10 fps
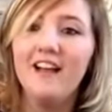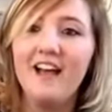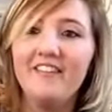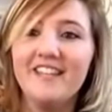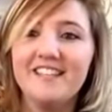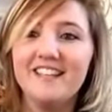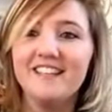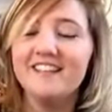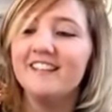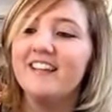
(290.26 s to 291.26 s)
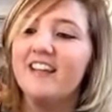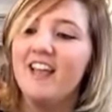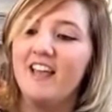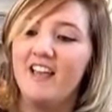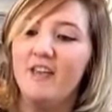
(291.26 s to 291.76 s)
And that's it.
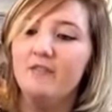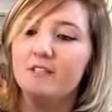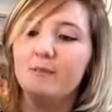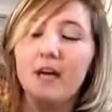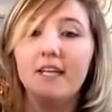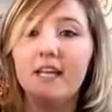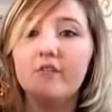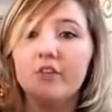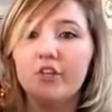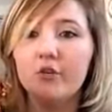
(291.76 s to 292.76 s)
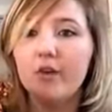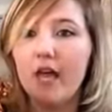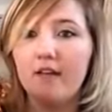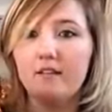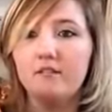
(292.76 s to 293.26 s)
If it's a bit uneven, you can